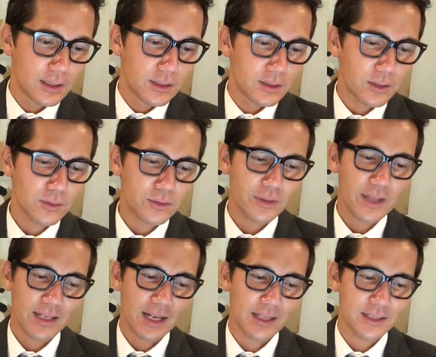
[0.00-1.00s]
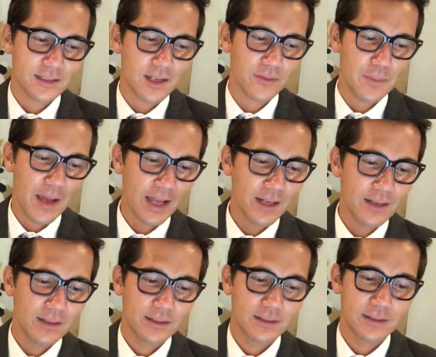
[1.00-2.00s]
Don't do that kind of stuff, man,
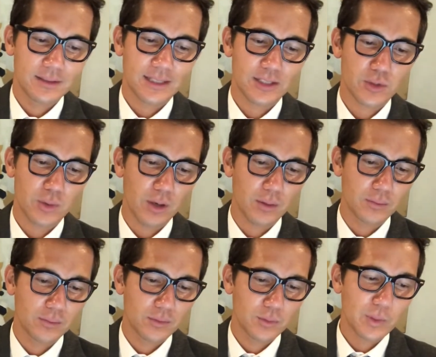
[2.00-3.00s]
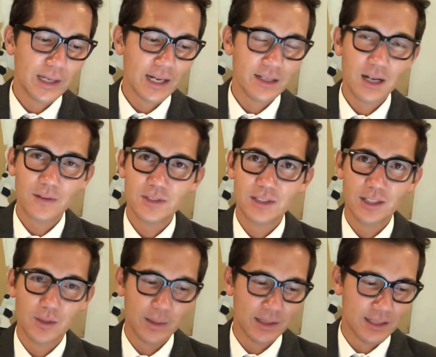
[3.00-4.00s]
said Jerome. We got enough to
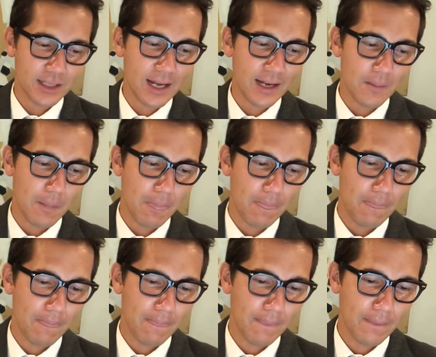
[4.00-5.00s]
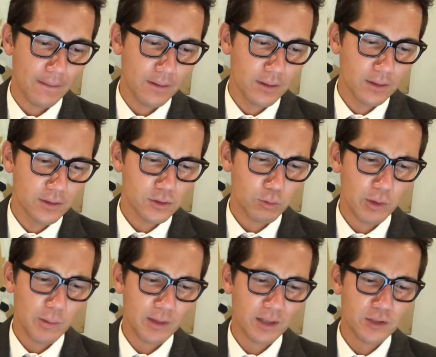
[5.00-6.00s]
deal with tonight. So what are
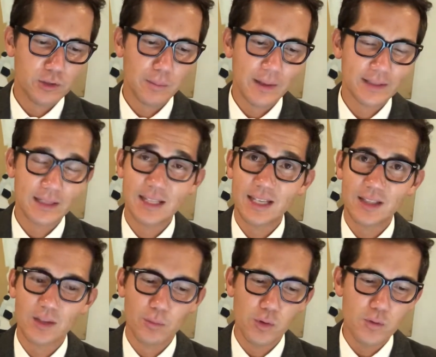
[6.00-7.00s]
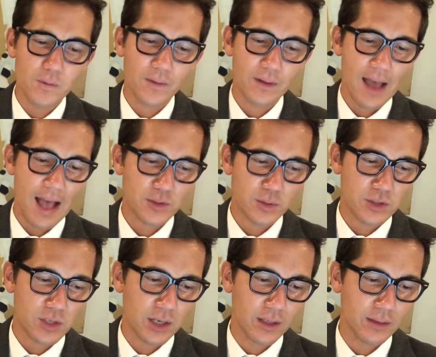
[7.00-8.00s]
we going to do about the leak in the roof? Asked
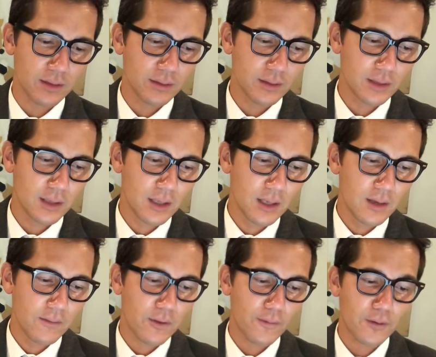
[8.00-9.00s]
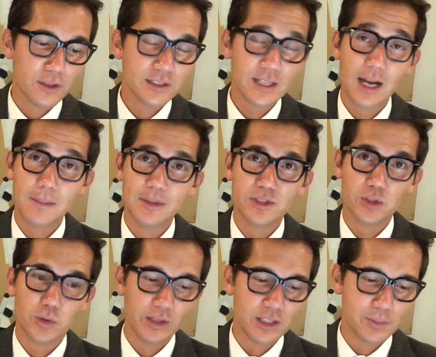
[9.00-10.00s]
Rashawn. For the first time, Mr.
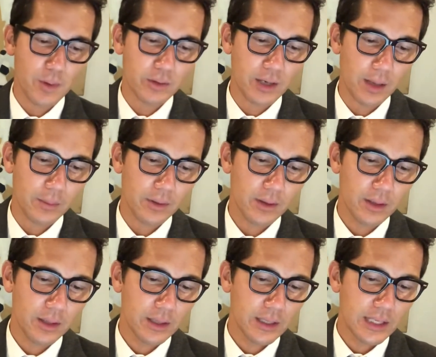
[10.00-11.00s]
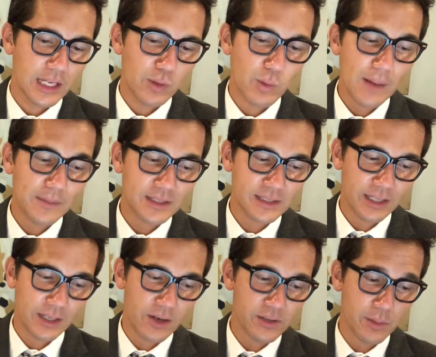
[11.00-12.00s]
Greene spoke up. He had wiped his
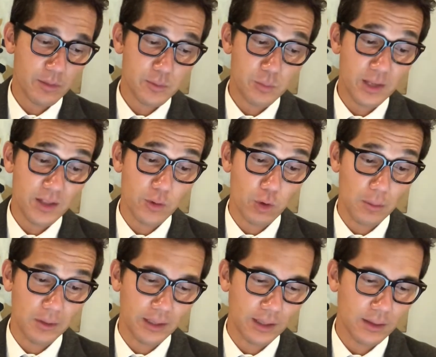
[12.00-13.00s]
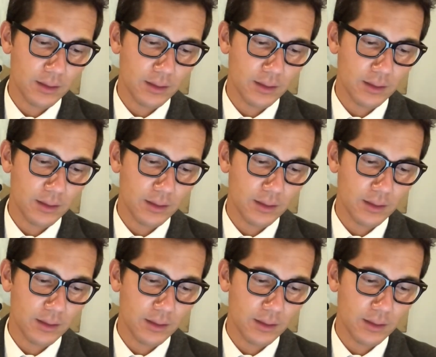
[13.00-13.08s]
tears and was breathing normally.